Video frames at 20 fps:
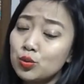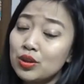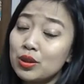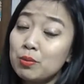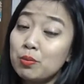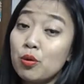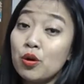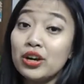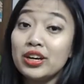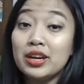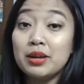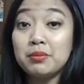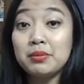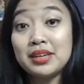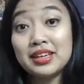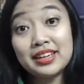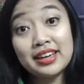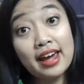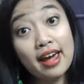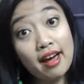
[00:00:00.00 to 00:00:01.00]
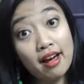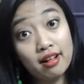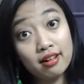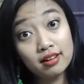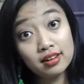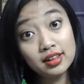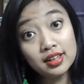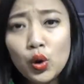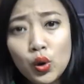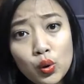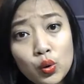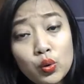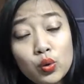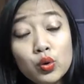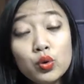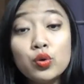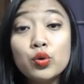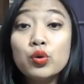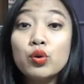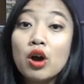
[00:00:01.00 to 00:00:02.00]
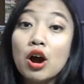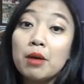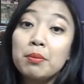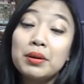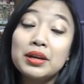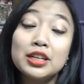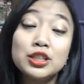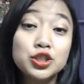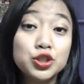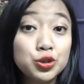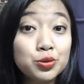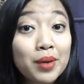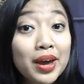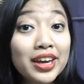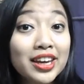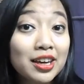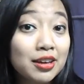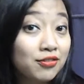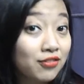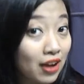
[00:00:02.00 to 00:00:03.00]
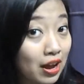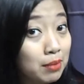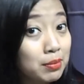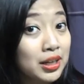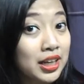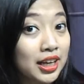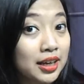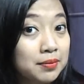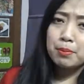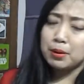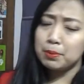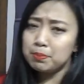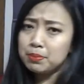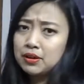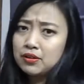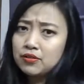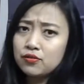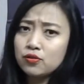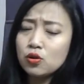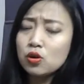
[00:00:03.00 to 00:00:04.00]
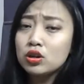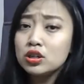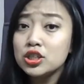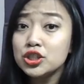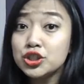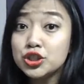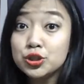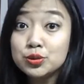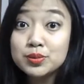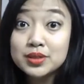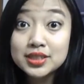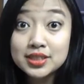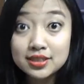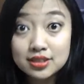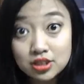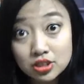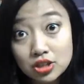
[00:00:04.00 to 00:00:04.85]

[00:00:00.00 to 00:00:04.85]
with a boy named Miguel who grew up in a shoemaking family. But before the shoe business